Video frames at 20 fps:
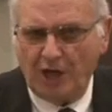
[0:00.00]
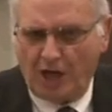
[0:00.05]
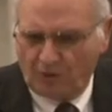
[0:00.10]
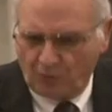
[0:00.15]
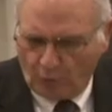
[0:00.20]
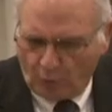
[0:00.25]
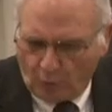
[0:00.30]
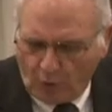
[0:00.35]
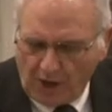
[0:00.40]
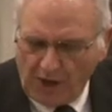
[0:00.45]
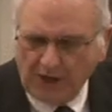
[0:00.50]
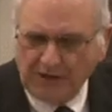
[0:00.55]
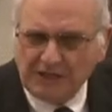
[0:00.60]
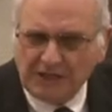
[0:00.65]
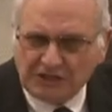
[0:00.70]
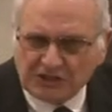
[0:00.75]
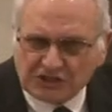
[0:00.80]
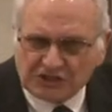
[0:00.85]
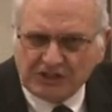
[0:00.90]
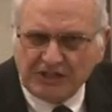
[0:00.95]
not
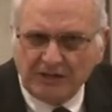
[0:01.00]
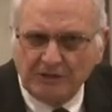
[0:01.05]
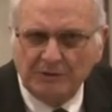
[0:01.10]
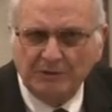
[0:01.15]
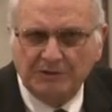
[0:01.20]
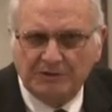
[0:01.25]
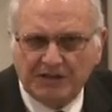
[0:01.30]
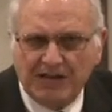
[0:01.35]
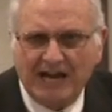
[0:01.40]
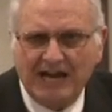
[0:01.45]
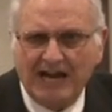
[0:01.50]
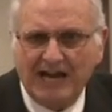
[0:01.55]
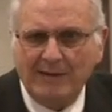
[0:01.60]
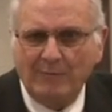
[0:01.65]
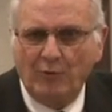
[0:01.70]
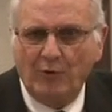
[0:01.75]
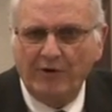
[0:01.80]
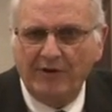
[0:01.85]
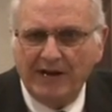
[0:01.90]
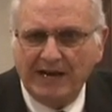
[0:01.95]
one single
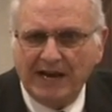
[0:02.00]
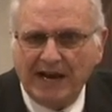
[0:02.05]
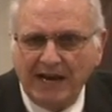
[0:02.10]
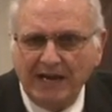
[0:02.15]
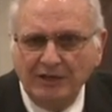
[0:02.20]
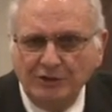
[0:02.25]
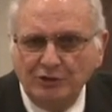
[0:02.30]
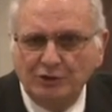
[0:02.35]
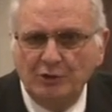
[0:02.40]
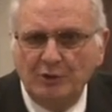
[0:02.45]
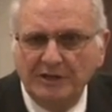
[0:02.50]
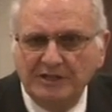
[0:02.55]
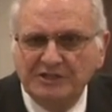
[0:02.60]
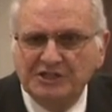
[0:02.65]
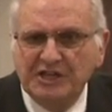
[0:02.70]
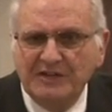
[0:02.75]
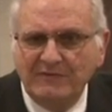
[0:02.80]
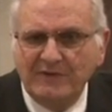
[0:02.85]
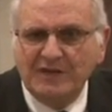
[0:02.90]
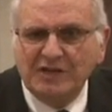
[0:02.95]
time, where an angel
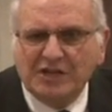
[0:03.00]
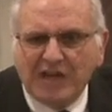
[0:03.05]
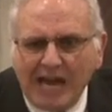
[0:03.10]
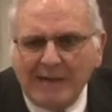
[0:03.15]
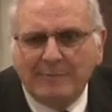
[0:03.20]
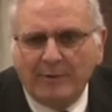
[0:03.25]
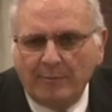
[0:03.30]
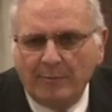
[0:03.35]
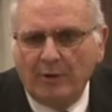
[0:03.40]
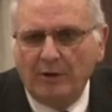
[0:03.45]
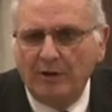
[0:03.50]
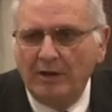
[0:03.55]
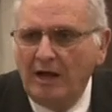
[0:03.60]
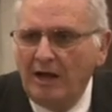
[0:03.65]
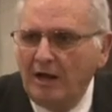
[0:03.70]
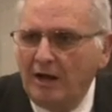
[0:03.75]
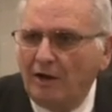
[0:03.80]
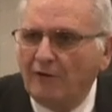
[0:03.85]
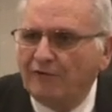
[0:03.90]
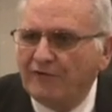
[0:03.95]
is even capable
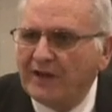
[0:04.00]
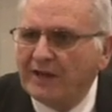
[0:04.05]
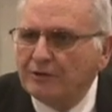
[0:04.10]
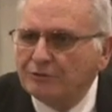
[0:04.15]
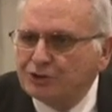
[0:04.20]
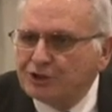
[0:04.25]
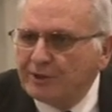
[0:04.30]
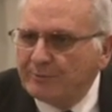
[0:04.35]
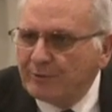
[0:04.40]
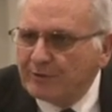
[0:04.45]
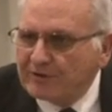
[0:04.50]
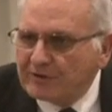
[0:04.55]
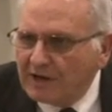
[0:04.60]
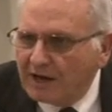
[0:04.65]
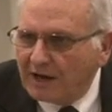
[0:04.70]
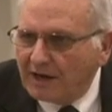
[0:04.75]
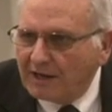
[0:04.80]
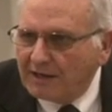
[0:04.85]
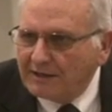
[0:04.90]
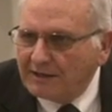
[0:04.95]
of fellowship with
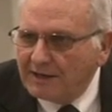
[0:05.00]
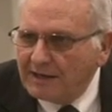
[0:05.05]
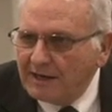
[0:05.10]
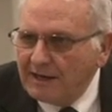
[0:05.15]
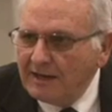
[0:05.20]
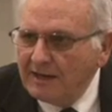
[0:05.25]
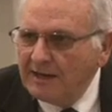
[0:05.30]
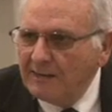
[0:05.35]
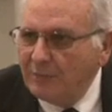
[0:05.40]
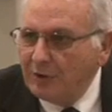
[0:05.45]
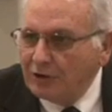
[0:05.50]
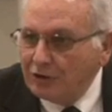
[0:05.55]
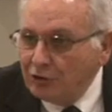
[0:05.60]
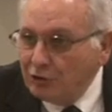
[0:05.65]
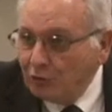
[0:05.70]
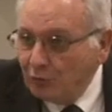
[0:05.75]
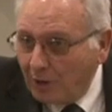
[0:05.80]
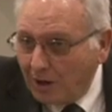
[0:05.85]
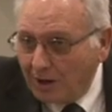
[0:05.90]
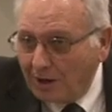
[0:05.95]
God. But
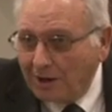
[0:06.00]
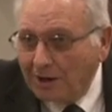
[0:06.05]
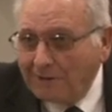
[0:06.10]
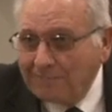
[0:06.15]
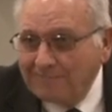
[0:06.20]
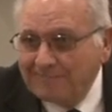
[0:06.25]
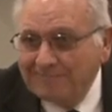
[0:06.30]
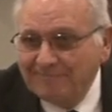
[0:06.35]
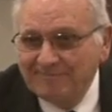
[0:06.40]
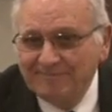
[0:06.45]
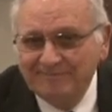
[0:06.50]
you are.